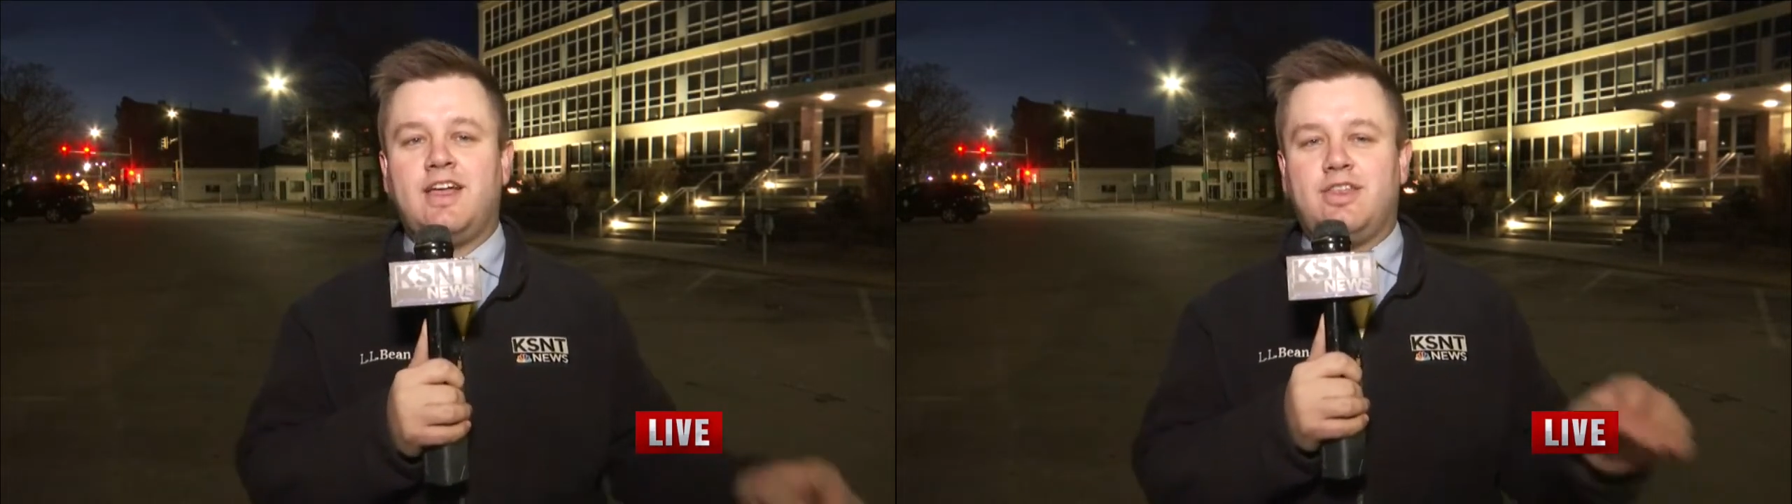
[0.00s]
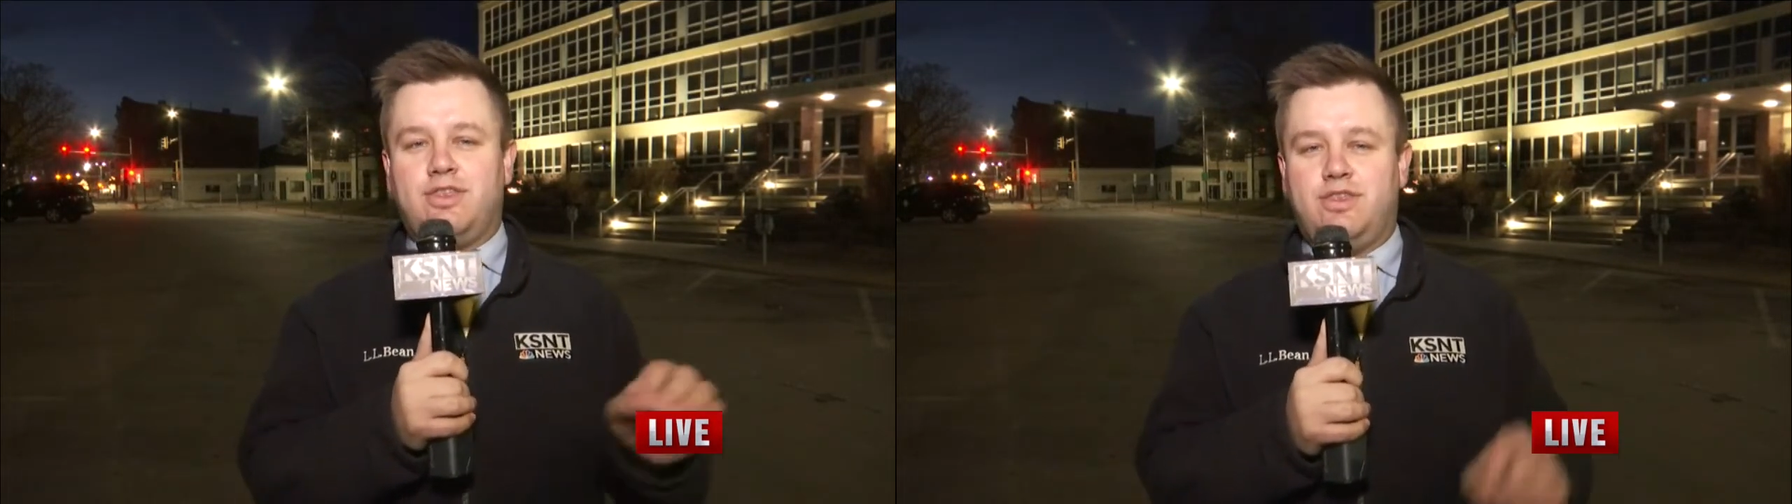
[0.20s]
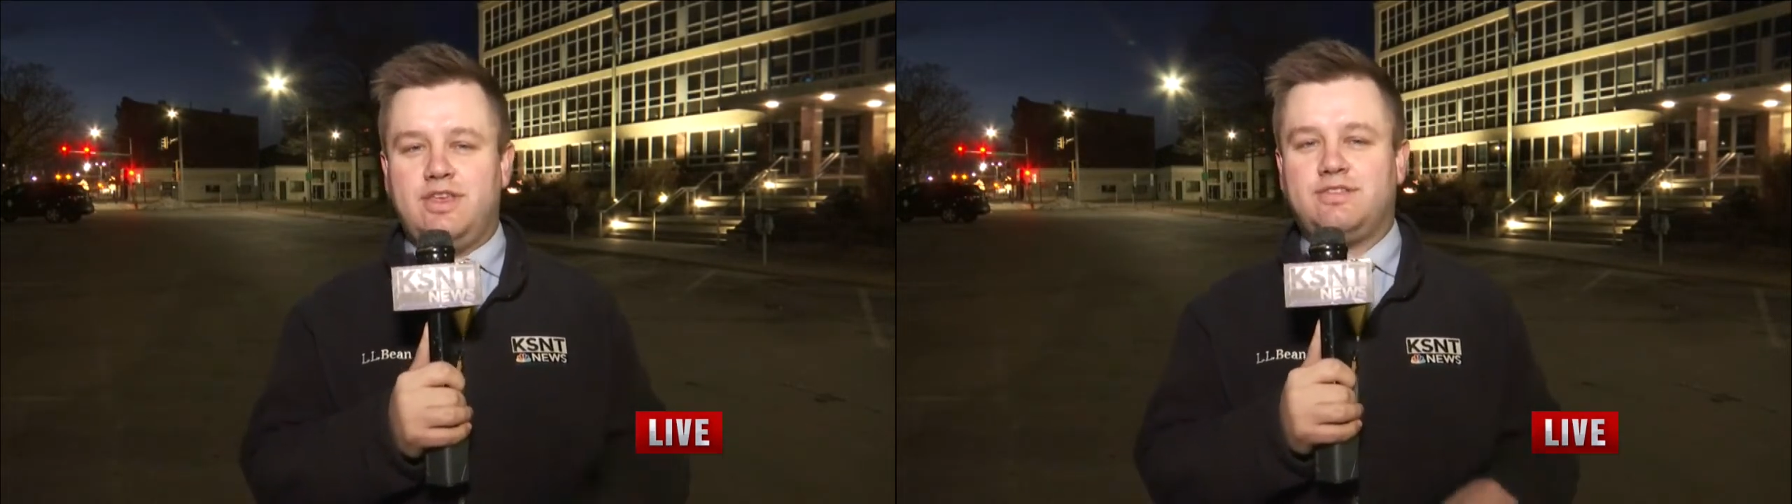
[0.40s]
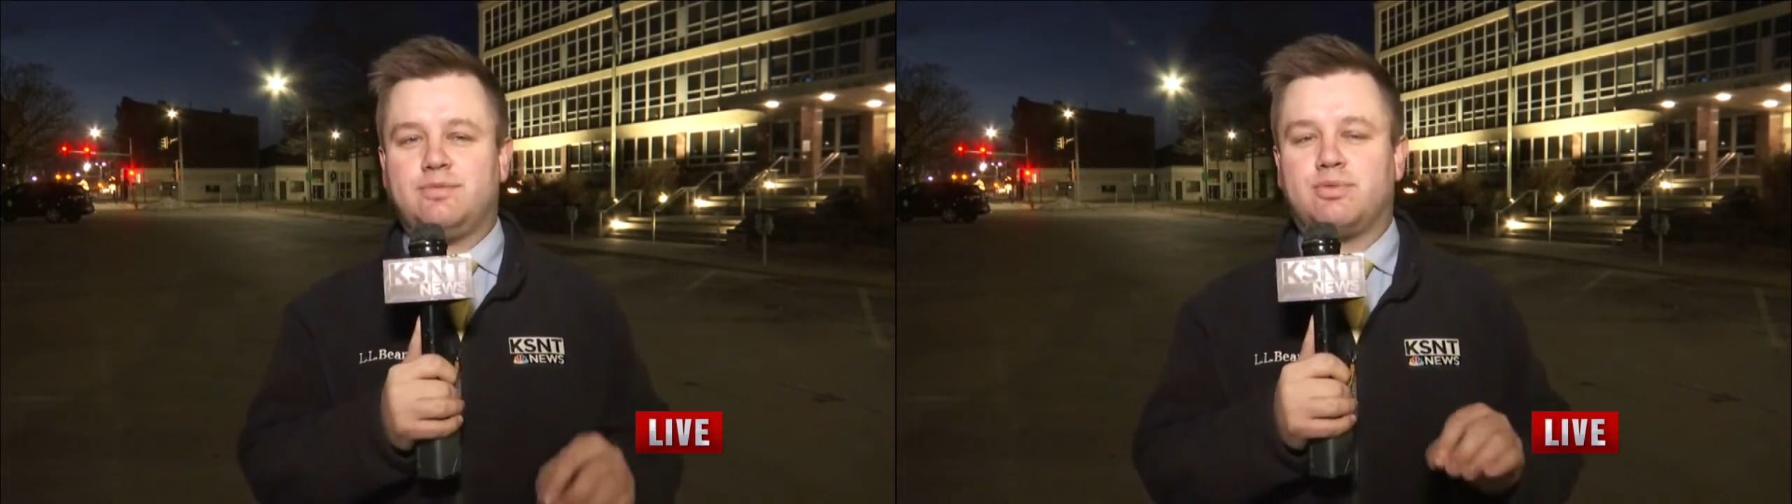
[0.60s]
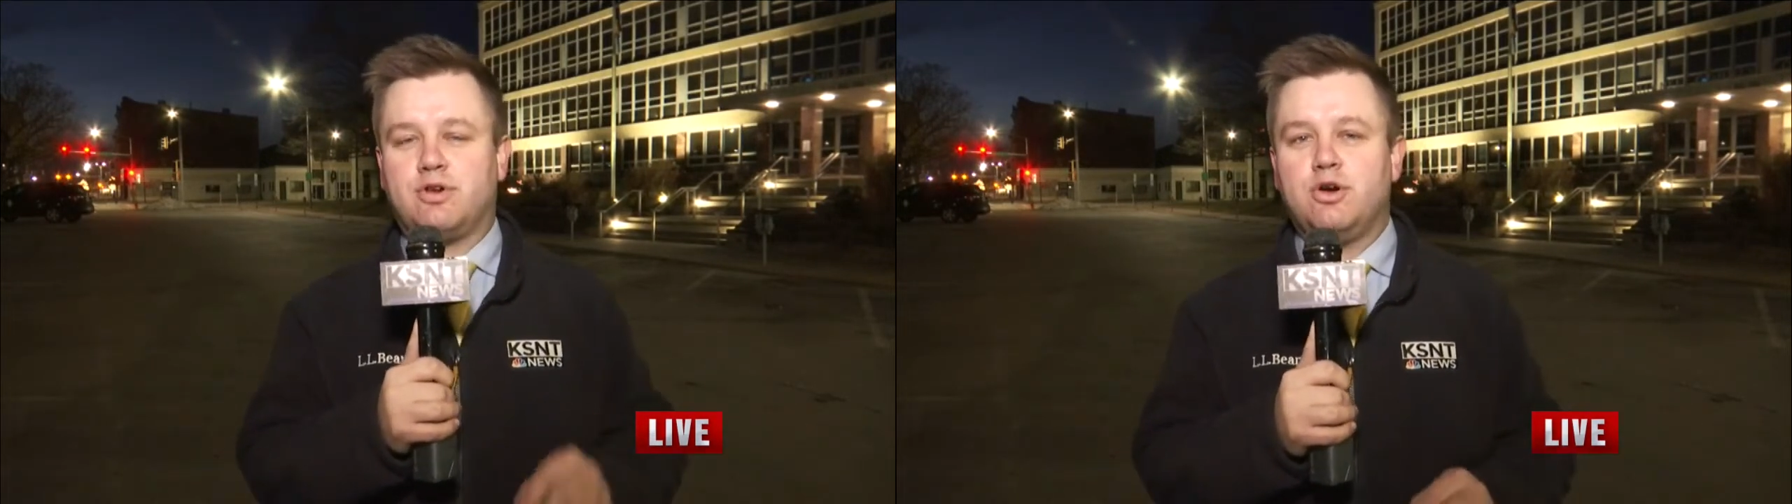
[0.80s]
this
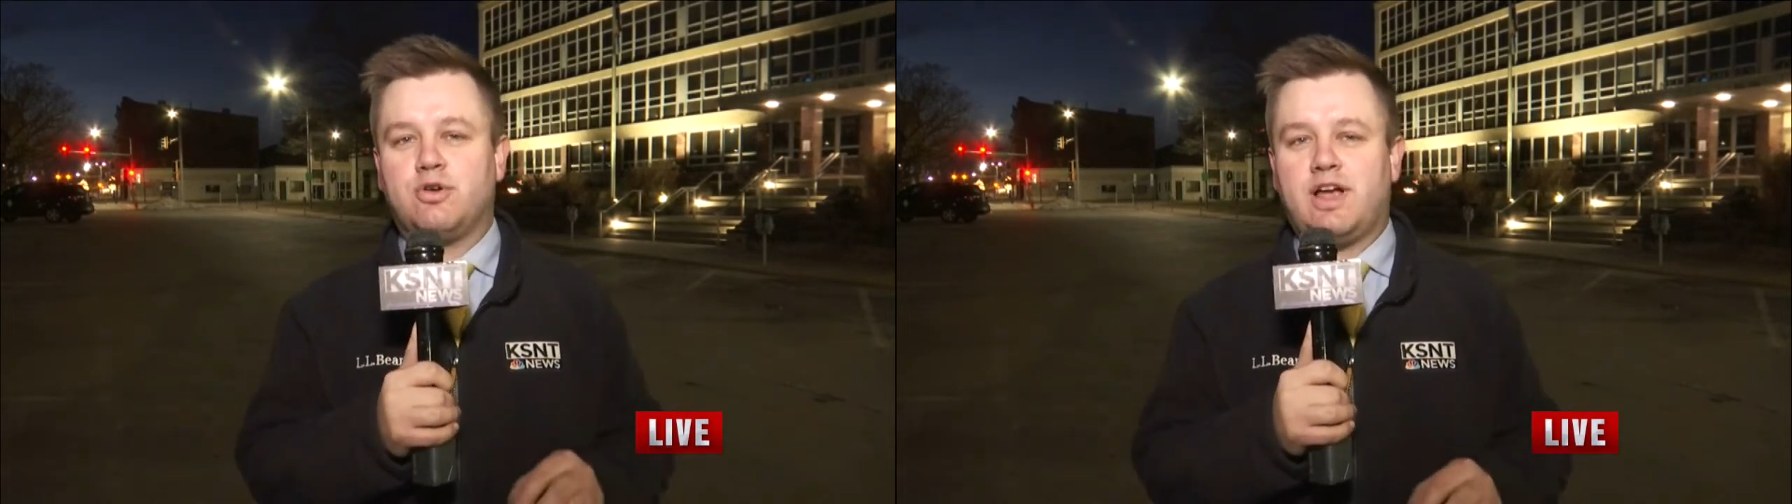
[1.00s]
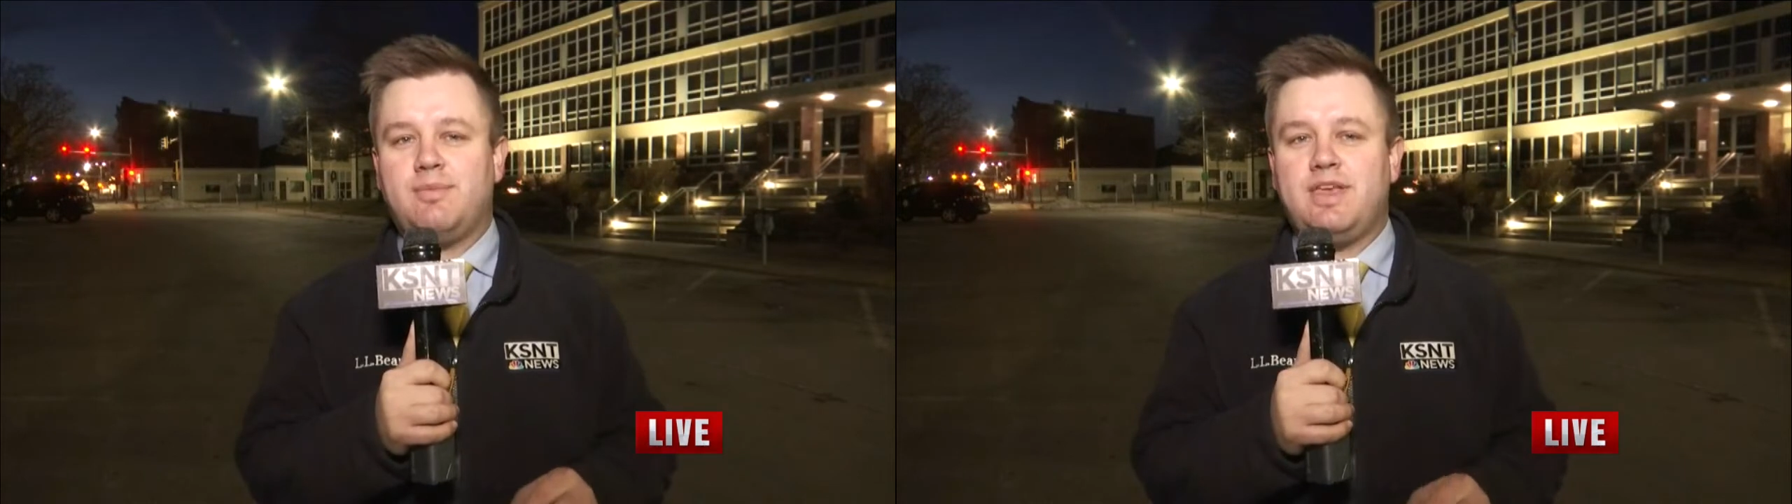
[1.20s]
program